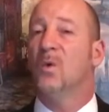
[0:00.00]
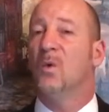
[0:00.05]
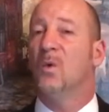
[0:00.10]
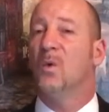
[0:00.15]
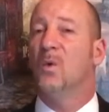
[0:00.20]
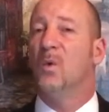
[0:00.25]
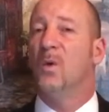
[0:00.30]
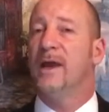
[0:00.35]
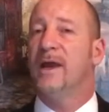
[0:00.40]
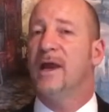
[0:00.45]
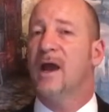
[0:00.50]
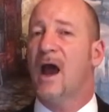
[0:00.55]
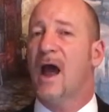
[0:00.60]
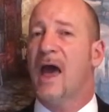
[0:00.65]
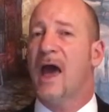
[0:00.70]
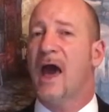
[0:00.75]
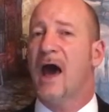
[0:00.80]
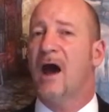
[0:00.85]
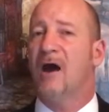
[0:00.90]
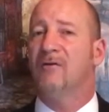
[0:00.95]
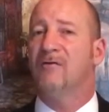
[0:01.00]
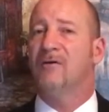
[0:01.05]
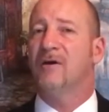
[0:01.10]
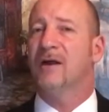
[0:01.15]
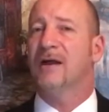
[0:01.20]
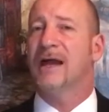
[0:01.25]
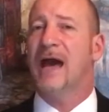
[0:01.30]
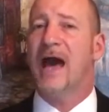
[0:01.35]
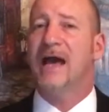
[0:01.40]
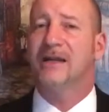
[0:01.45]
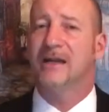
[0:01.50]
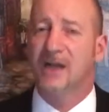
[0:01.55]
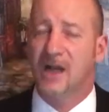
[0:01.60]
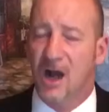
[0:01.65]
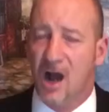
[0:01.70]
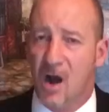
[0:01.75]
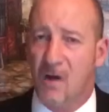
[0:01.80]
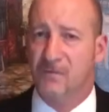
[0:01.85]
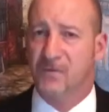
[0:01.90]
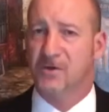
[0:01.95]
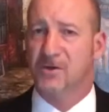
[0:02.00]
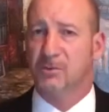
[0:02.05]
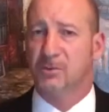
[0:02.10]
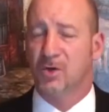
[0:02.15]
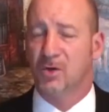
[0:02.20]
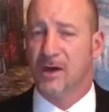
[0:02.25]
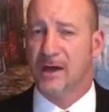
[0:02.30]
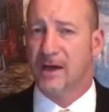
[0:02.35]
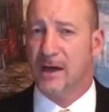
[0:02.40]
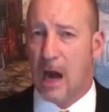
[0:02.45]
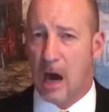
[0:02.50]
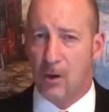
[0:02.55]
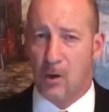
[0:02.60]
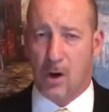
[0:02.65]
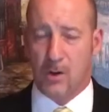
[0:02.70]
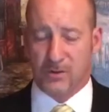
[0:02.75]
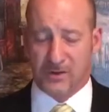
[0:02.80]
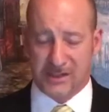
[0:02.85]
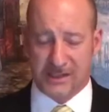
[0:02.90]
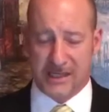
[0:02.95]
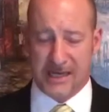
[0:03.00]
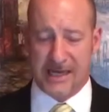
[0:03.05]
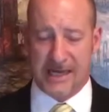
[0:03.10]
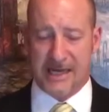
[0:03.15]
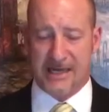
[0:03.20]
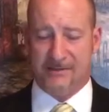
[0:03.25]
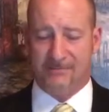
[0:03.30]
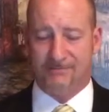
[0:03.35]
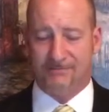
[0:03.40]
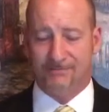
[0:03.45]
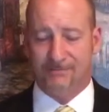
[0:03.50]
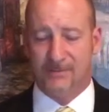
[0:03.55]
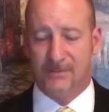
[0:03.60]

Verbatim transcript: we have gotten comfortable in our own skin.